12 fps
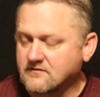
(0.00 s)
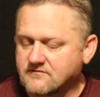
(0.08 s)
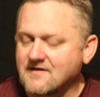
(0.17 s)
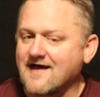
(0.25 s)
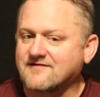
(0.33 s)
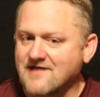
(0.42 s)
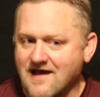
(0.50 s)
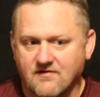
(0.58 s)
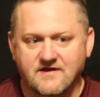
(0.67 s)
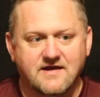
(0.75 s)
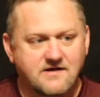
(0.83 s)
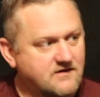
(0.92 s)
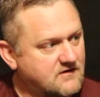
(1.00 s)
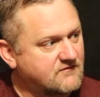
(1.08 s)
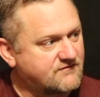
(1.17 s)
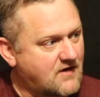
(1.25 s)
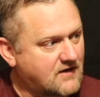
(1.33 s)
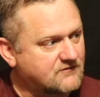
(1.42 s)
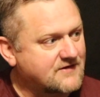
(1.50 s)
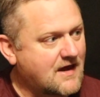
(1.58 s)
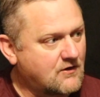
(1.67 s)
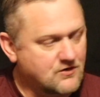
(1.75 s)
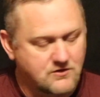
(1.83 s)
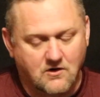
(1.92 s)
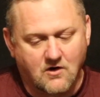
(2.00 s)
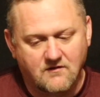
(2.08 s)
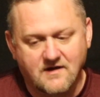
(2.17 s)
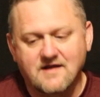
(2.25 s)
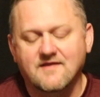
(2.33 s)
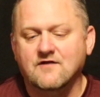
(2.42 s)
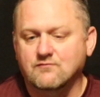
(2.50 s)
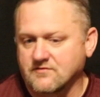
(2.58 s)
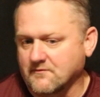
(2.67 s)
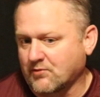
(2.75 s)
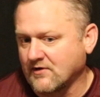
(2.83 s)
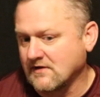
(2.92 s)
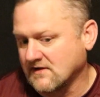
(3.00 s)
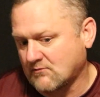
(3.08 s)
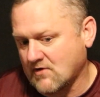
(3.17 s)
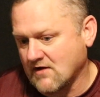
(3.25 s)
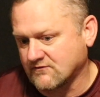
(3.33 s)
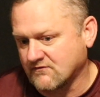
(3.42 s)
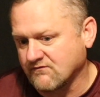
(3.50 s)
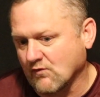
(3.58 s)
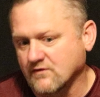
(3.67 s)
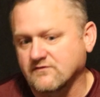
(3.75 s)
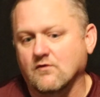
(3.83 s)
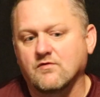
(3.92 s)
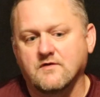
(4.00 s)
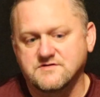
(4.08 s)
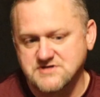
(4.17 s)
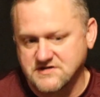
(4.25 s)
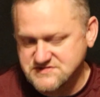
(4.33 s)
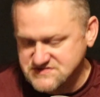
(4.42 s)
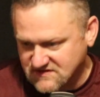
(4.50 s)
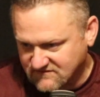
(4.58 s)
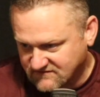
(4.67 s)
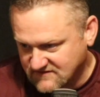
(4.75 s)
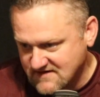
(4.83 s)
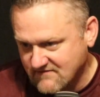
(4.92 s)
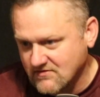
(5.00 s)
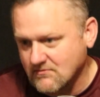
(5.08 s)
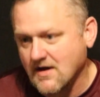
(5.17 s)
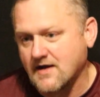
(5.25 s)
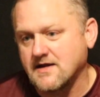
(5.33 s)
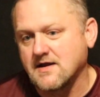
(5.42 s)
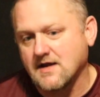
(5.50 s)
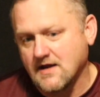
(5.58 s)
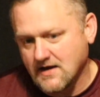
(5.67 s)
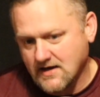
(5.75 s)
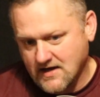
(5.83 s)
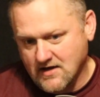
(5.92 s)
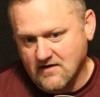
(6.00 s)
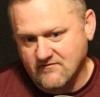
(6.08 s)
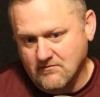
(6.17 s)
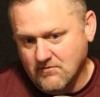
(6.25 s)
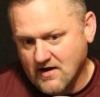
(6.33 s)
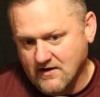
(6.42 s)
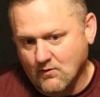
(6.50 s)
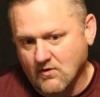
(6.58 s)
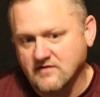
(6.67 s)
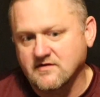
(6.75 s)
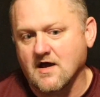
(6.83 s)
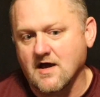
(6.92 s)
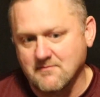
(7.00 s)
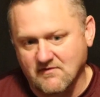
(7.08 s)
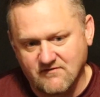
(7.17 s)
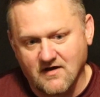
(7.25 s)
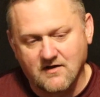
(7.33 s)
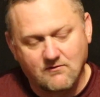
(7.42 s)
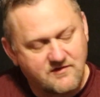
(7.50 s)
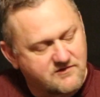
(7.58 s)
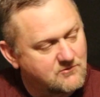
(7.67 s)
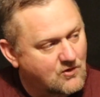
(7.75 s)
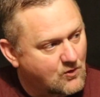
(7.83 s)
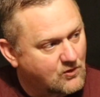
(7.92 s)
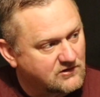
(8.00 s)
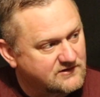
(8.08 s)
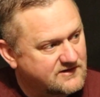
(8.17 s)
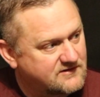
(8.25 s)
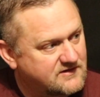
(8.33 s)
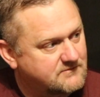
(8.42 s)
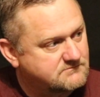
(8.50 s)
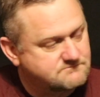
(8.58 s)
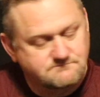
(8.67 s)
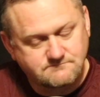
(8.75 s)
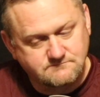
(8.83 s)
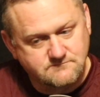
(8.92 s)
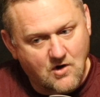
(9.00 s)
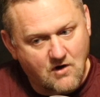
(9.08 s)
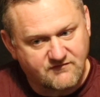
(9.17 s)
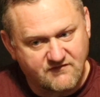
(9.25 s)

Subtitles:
That's how they get into the finals. How good are they? And that's what the prelim rounds are for, so the judges can see everybody, hear everybody one time, evaluate them accordingly in them off the